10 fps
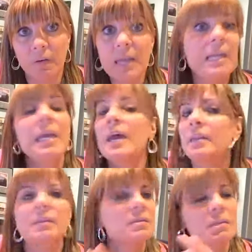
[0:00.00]
and
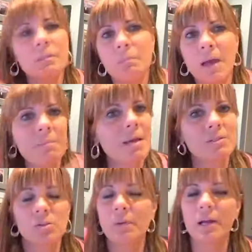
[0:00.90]
again, this is my
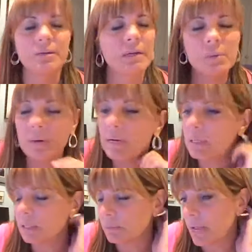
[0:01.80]
mastermind or anywhere
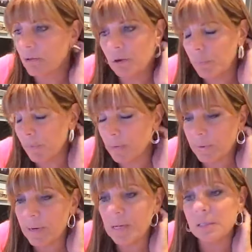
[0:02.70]
else, my group or
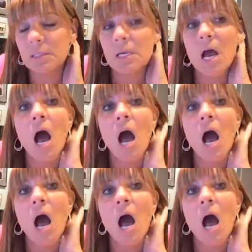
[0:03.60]
anywhere else,